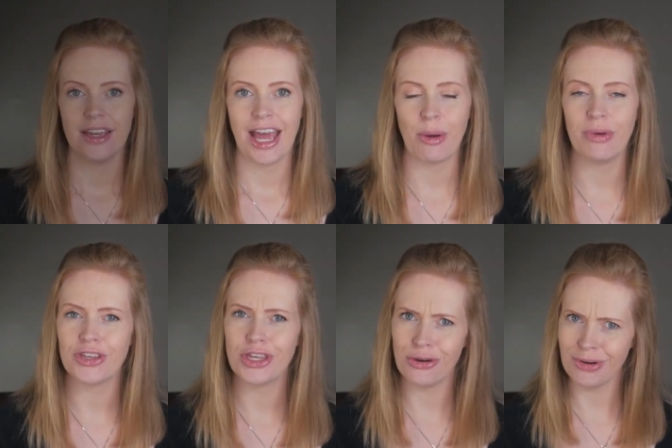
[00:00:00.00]

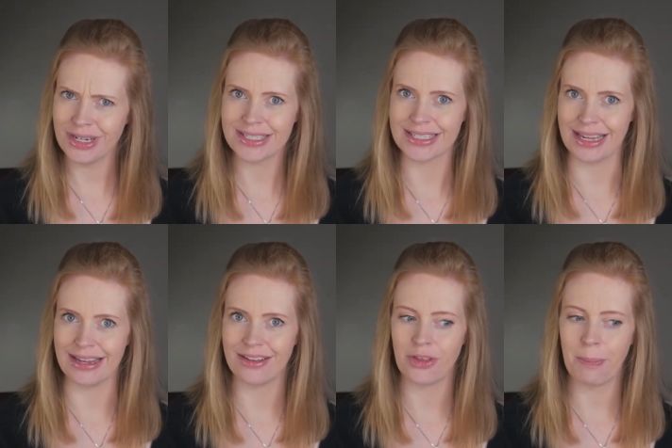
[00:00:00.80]
However,
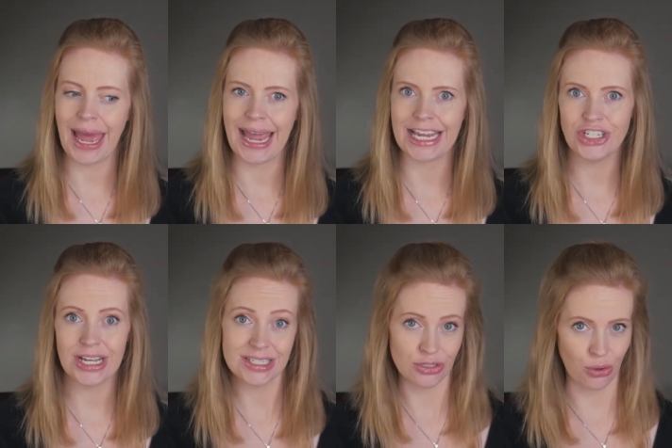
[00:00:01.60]
curiously, the page
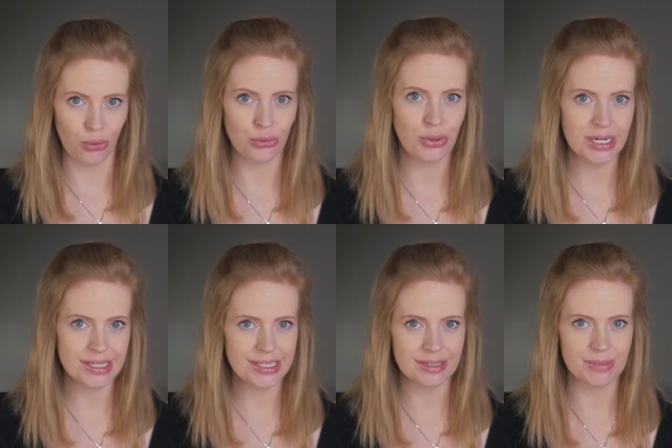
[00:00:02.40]
has no
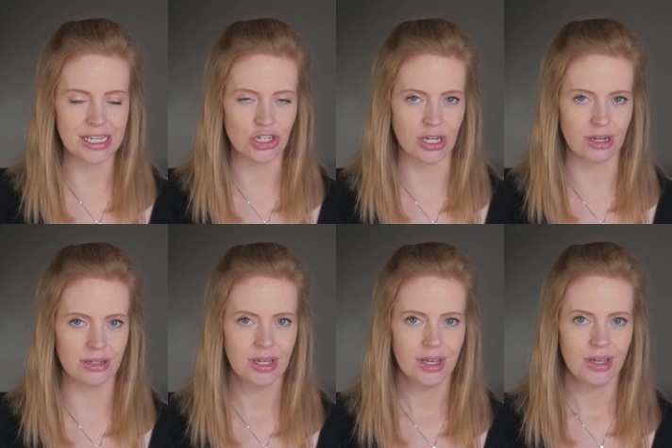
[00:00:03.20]
criticism section,